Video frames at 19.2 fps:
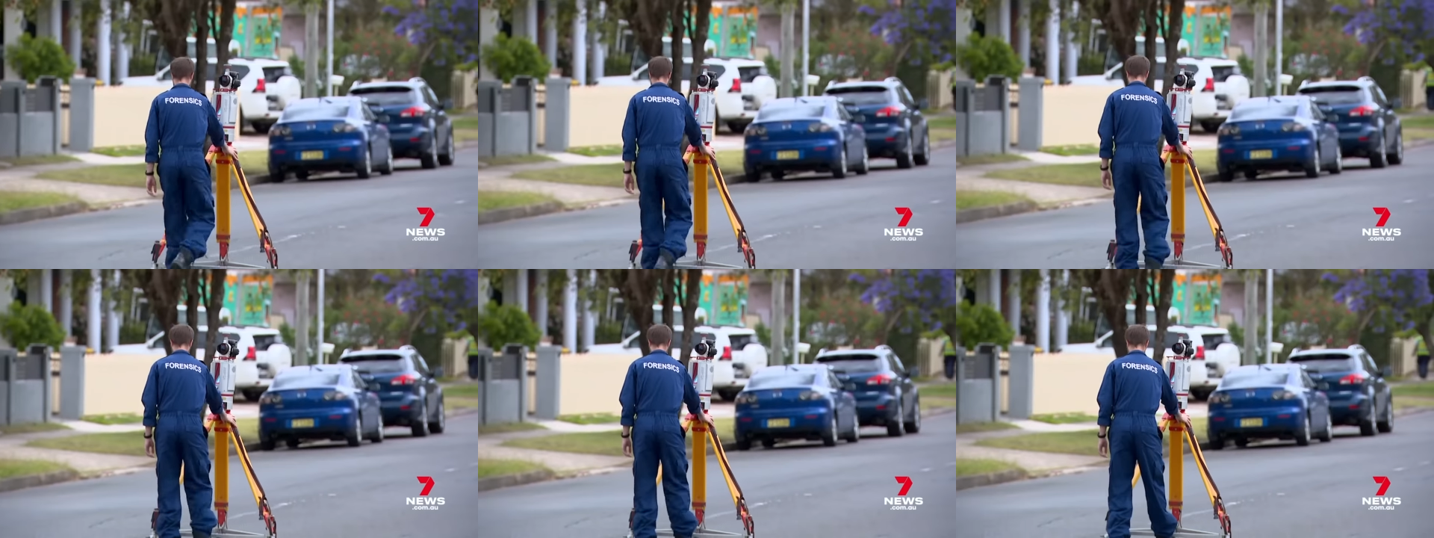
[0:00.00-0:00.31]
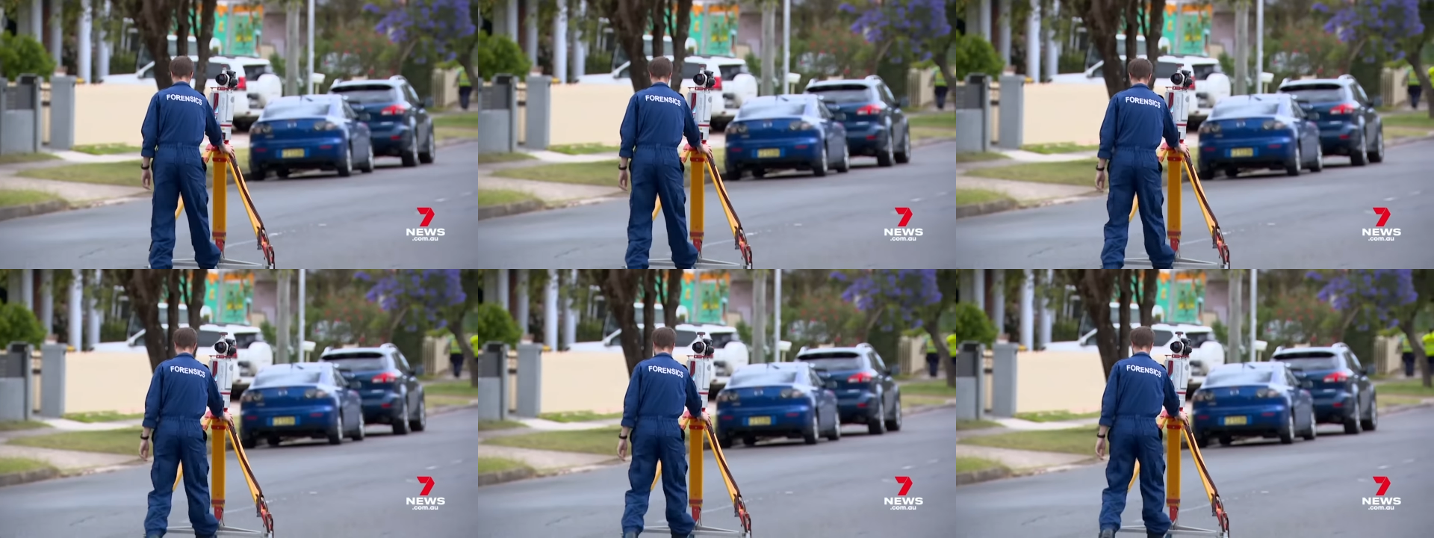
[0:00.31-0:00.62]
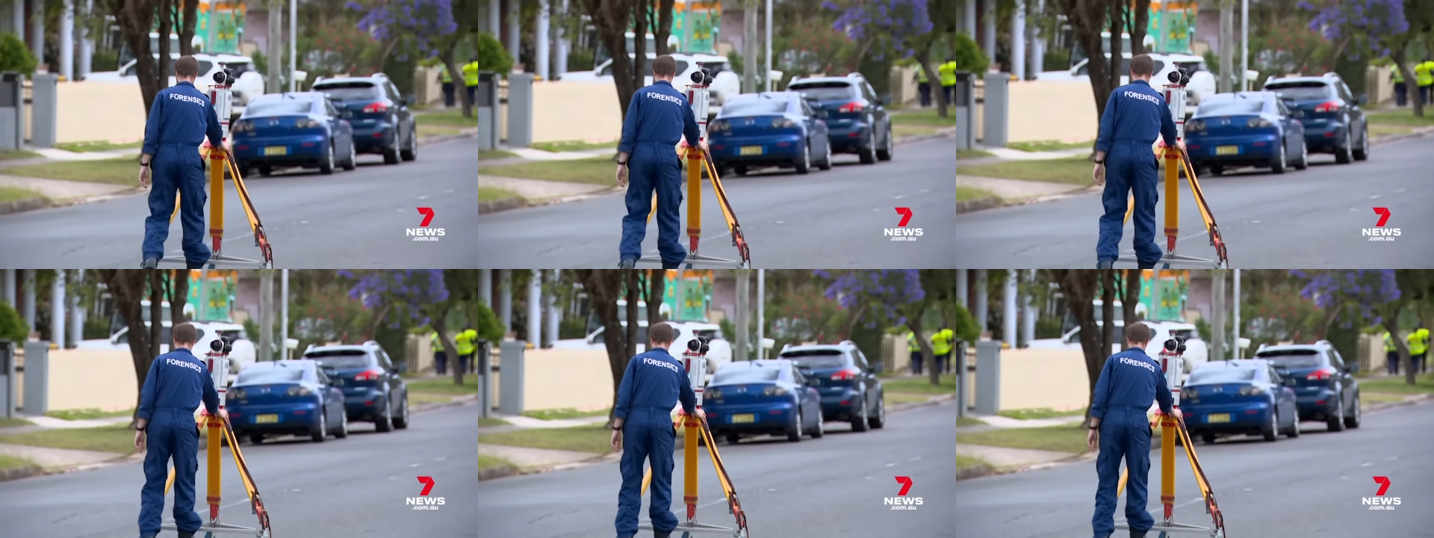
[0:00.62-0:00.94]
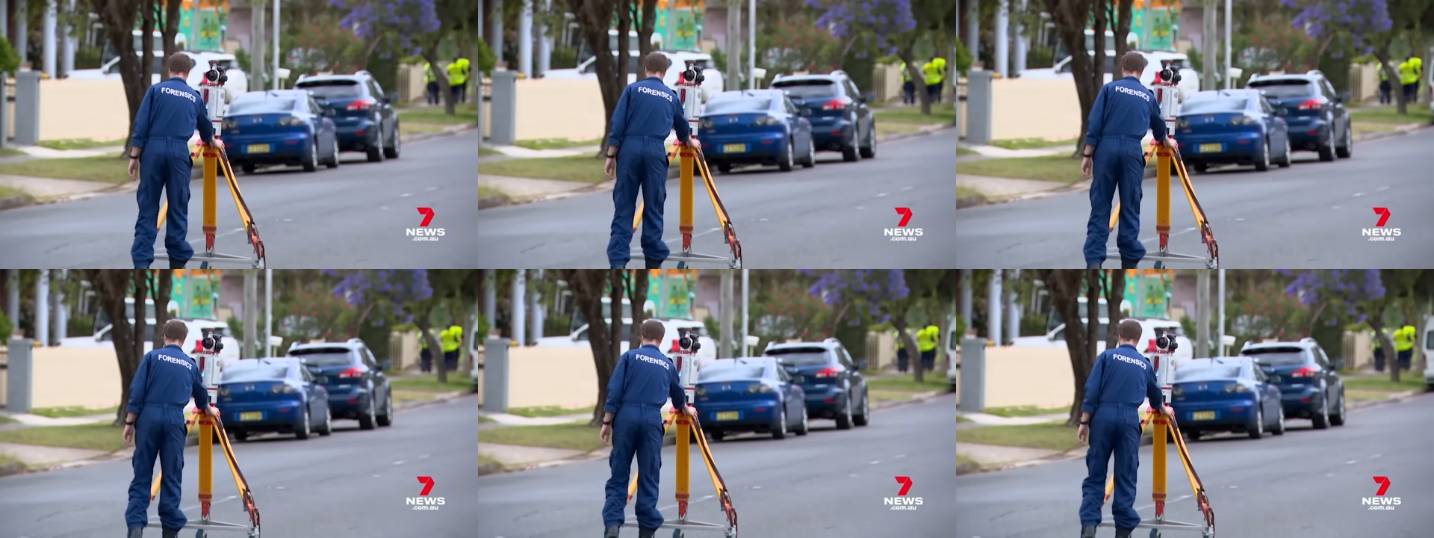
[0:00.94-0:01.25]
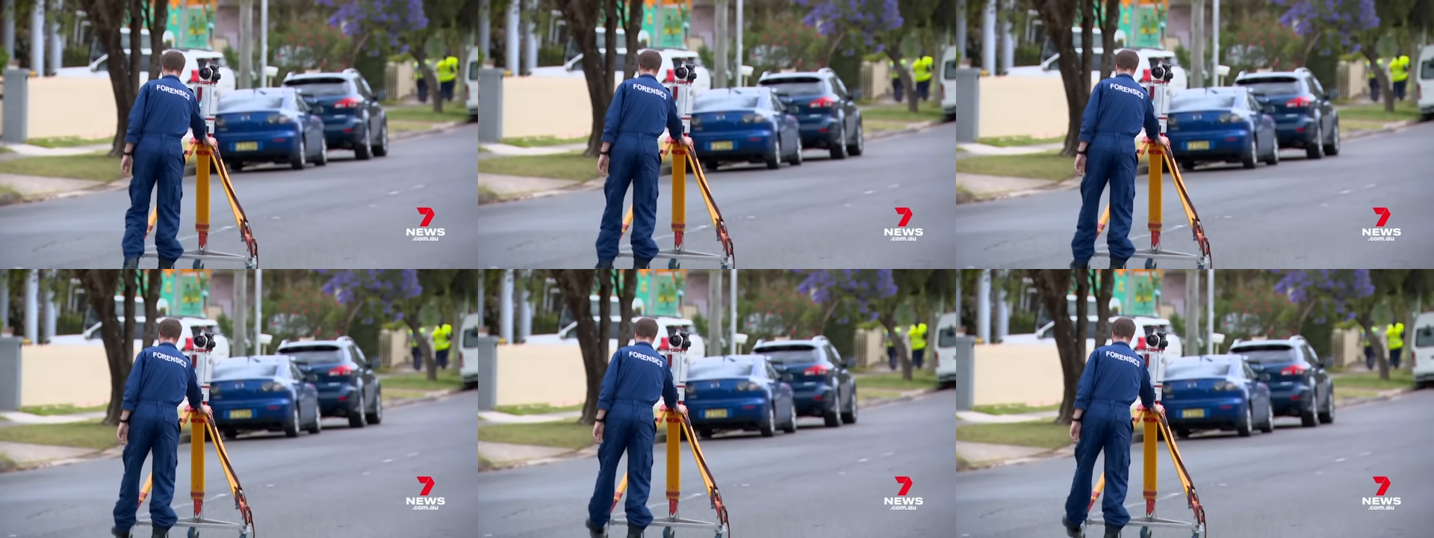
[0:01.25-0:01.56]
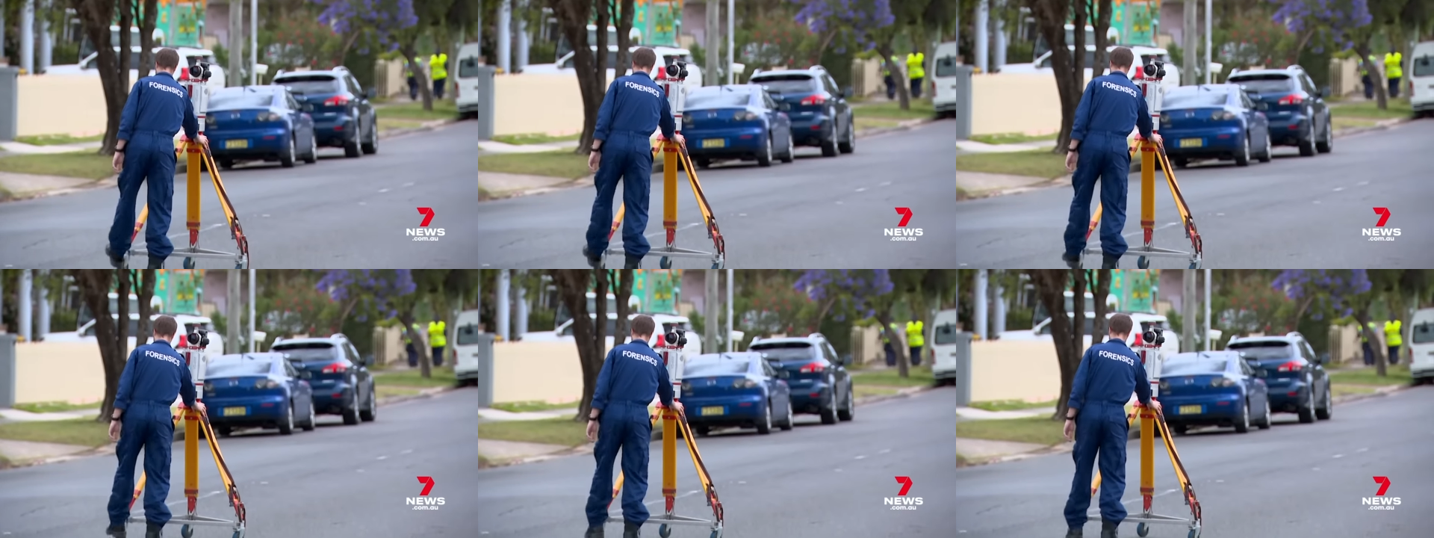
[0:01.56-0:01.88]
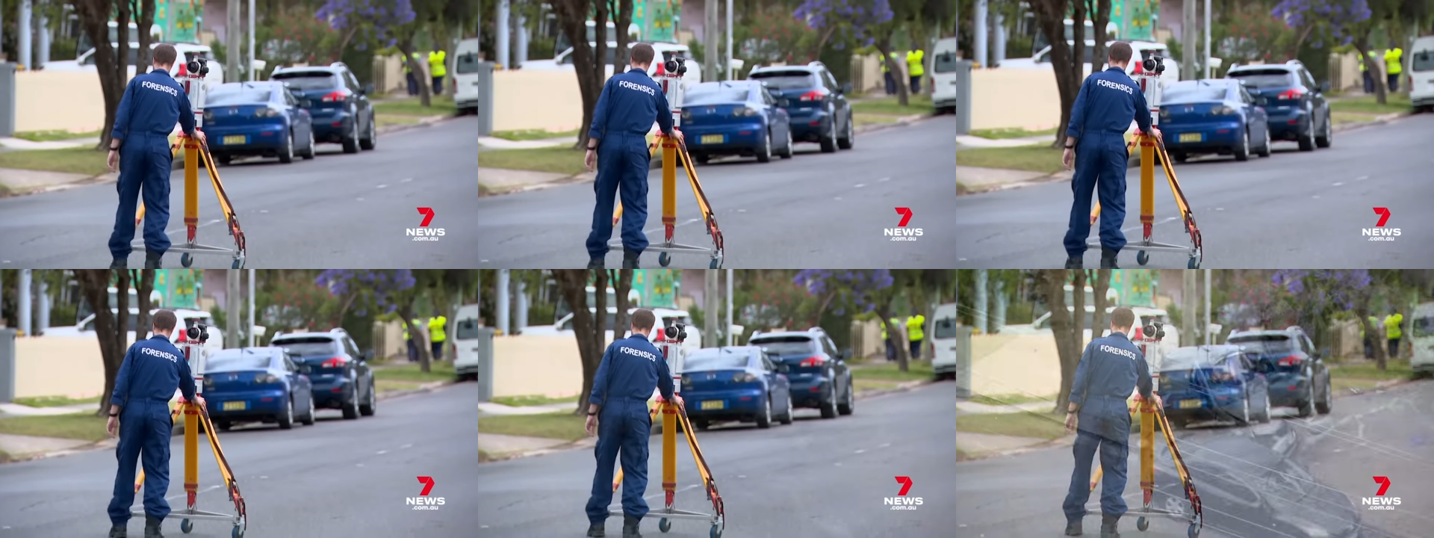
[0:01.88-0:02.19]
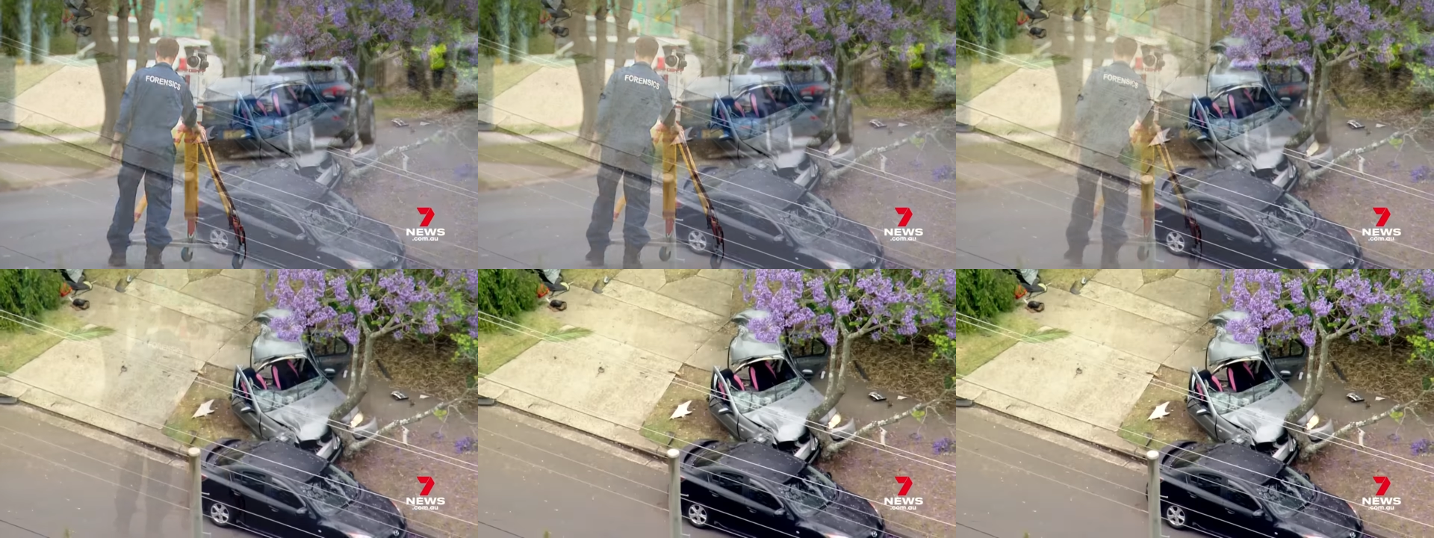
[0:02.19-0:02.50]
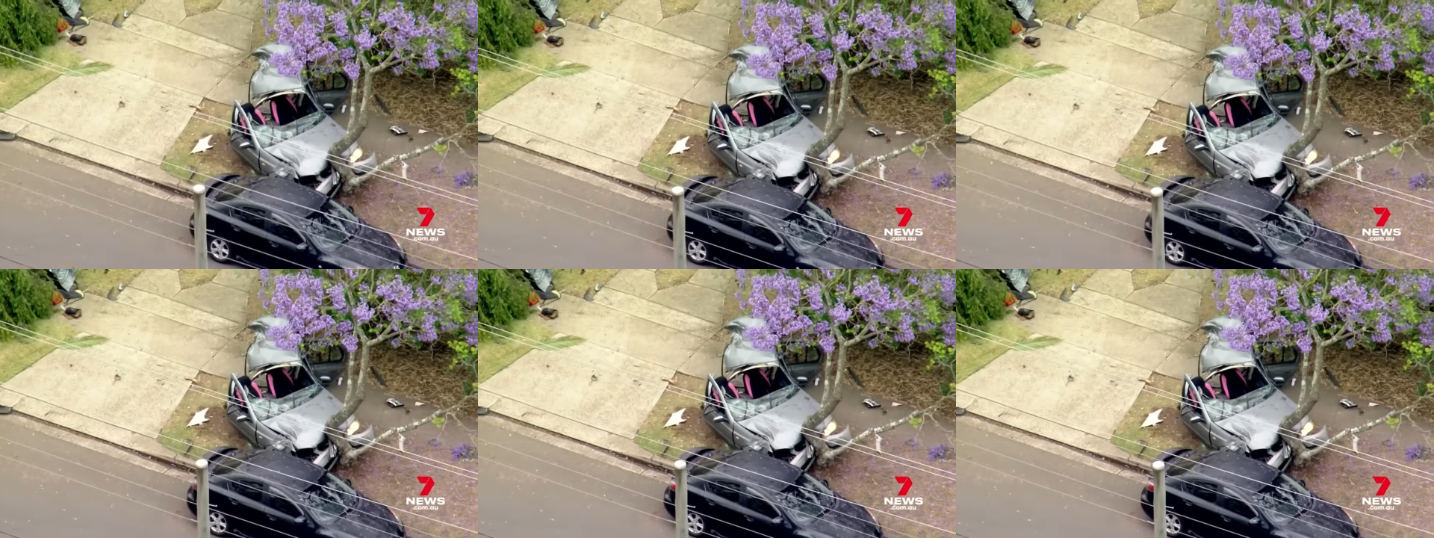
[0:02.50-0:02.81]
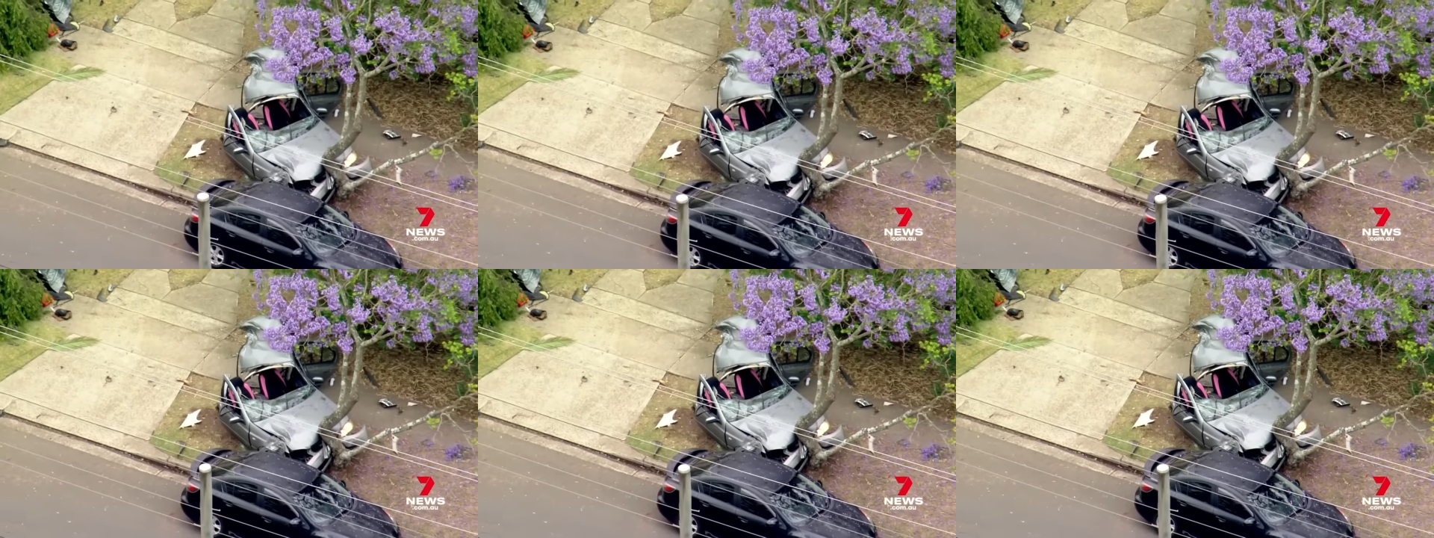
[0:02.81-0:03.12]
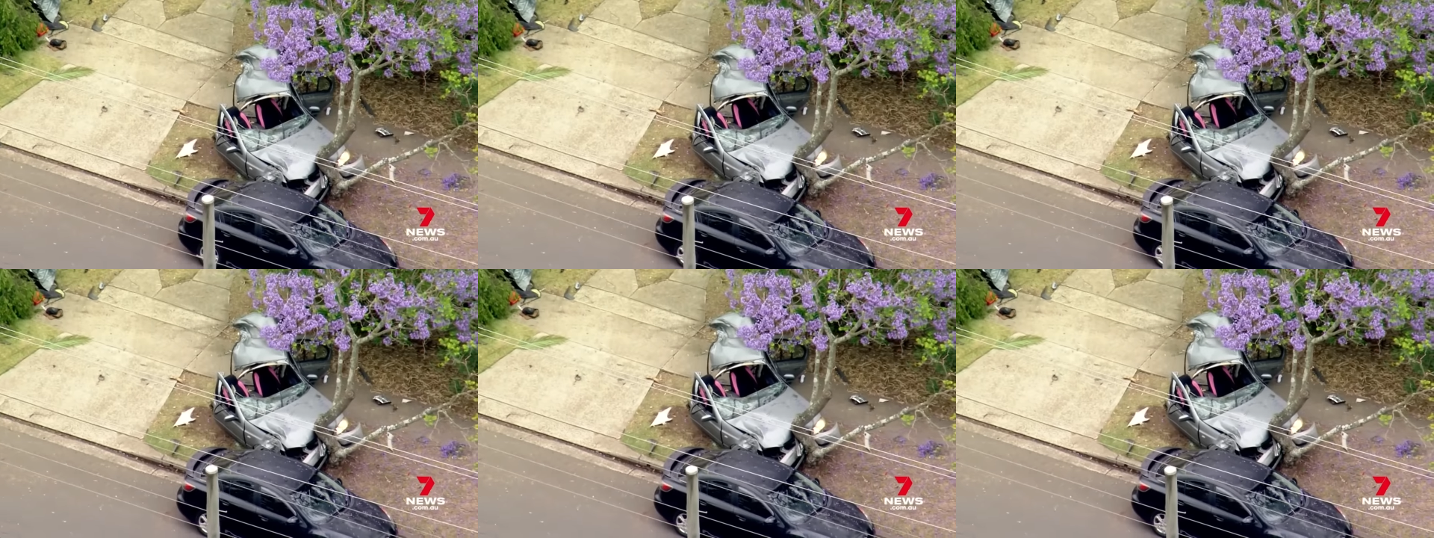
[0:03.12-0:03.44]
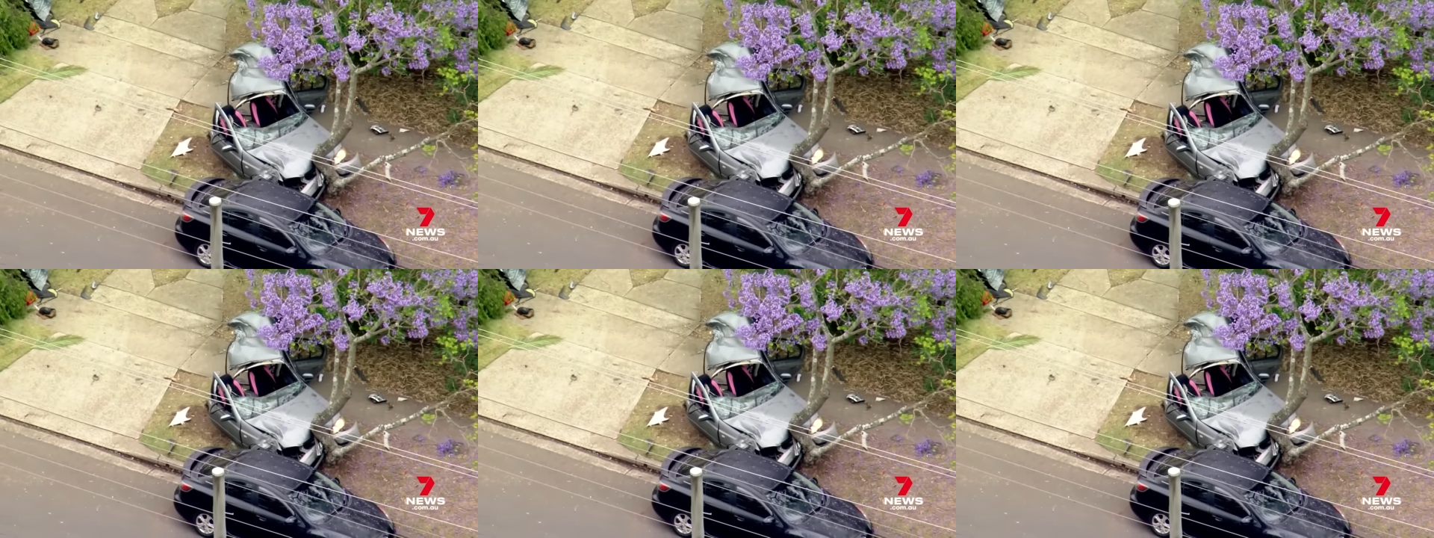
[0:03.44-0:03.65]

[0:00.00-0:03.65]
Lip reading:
[unreadable: no face in view]